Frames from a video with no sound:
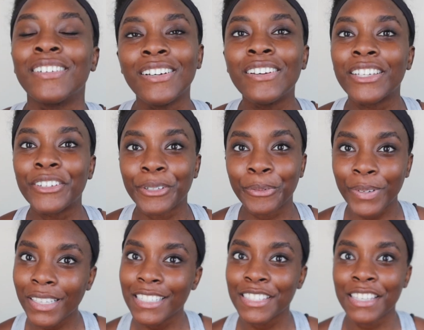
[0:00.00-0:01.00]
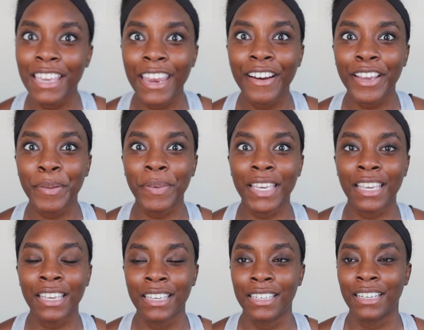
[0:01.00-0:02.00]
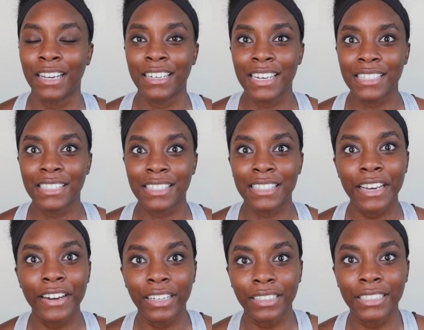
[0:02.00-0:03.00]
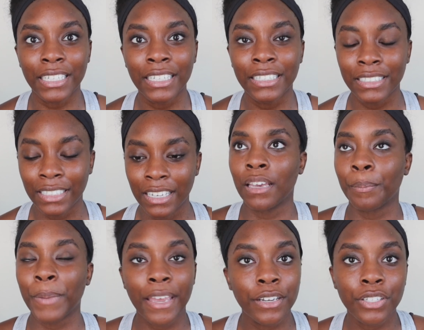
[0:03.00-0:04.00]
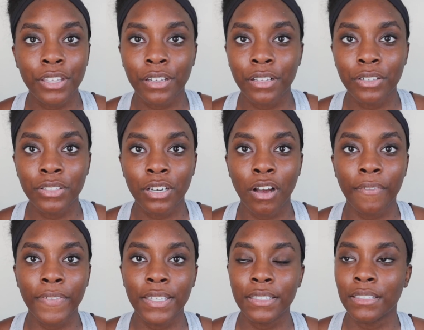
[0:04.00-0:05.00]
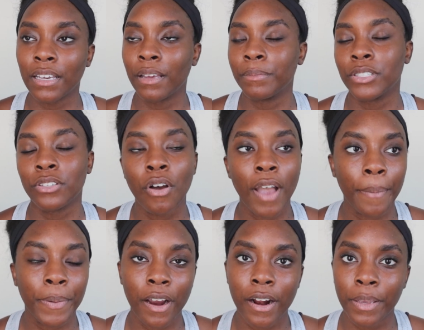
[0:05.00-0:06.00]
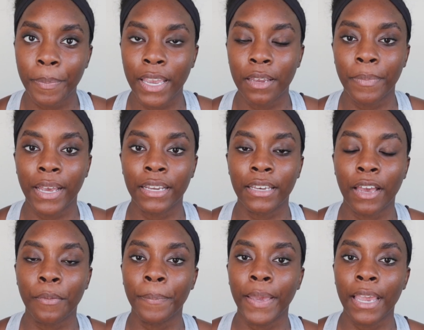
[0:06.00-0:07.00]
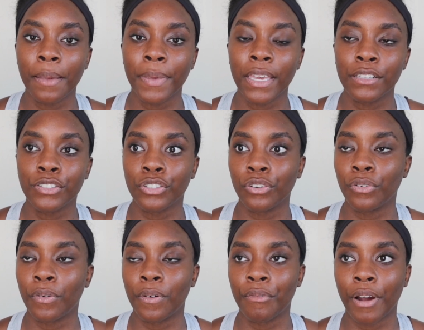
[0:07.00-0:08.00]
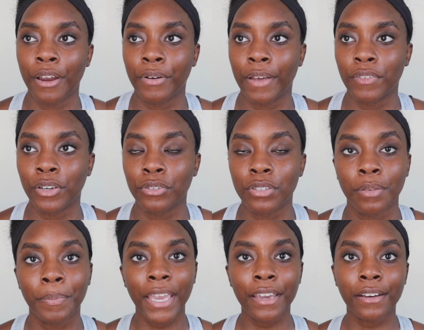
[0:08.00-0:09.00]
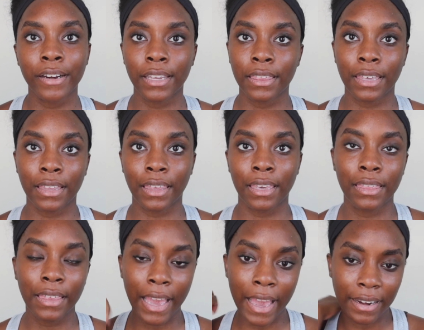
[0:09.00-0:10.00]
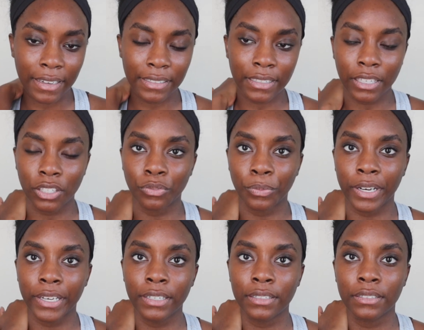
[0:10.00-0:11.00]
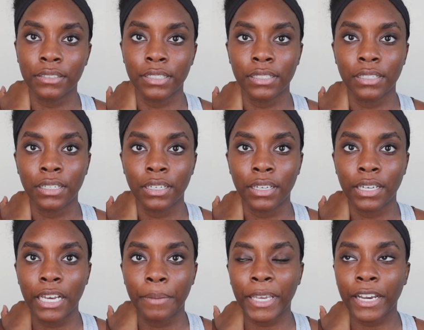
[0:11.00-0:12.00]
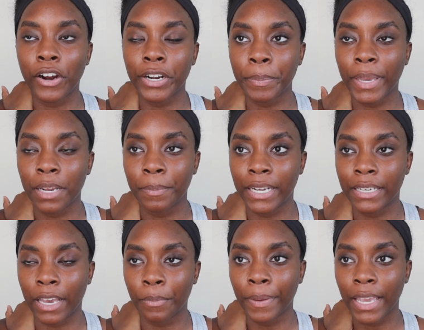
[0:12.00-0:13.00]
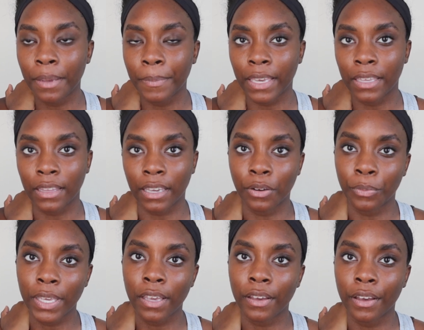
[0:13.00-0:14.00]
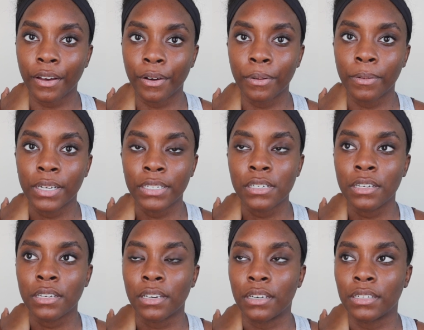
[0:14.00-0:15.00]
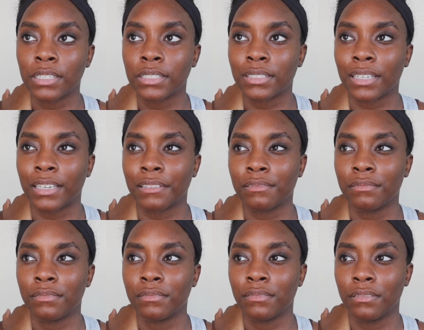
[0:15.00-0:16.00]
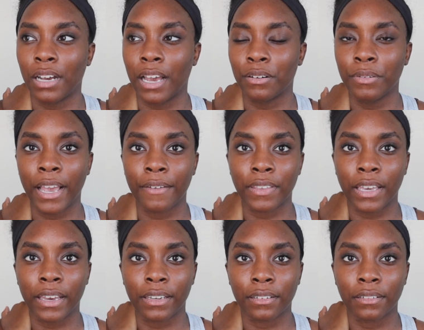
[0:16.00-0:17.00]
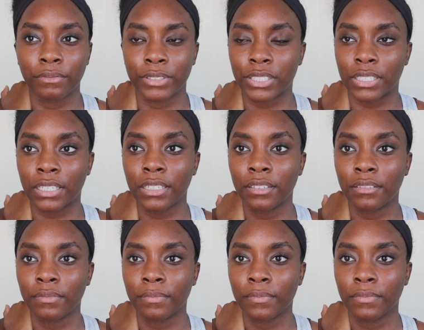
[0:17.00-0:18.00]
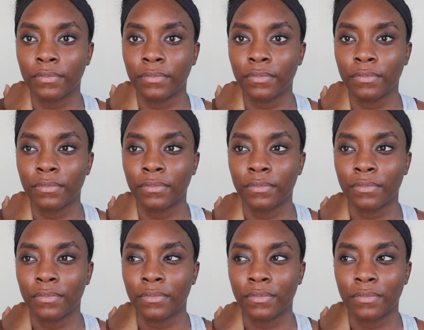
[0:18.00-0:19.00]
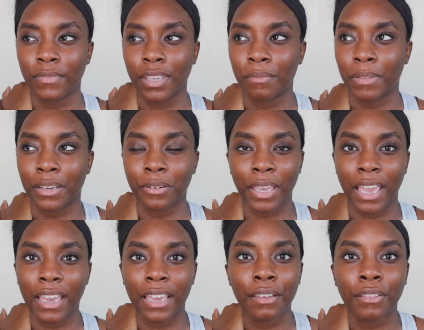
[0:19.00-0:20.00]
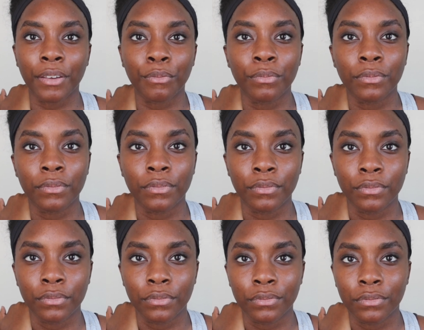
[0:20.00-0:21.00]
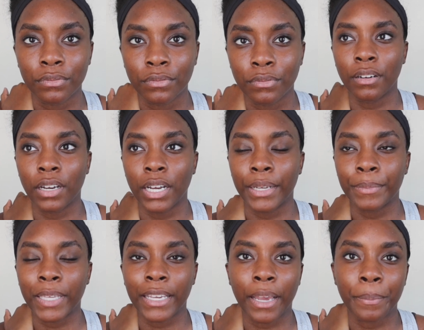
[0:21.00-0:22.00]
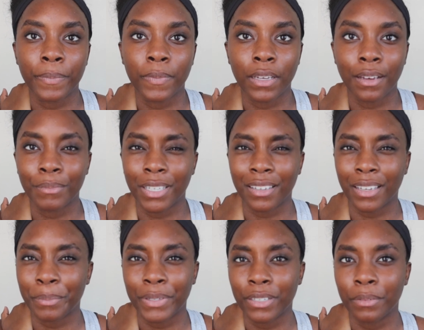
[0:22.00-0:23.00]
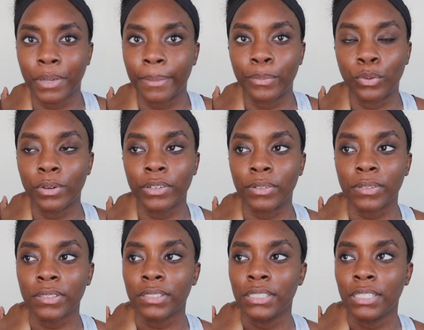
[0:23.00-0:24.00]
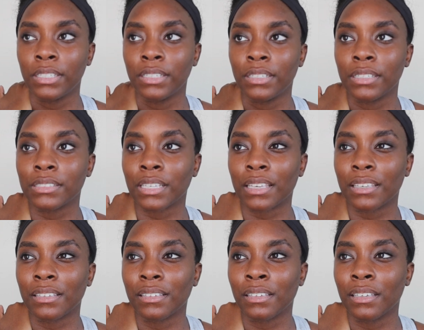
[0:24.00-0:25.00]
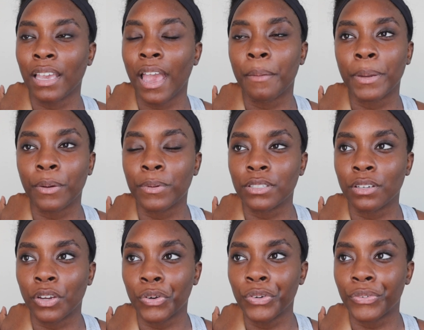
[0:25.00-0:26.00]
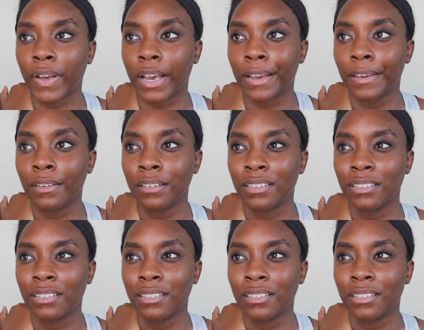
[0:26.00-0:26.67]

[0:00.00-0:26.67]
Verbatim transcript: oh, you were really scaring me unnecessarily. I'm headed to the closing office. I'm so happy I already paid my down payment, so I don't have to go to the bank or anything like that. He's like, you what? I'm like, I already paid my down payment like a week ago. And he's like, I don't have that receipt. I'm like, okay, like, I'm like, I, I'm like, I put it in my portal. He's like, yeah, but I wasn't notified.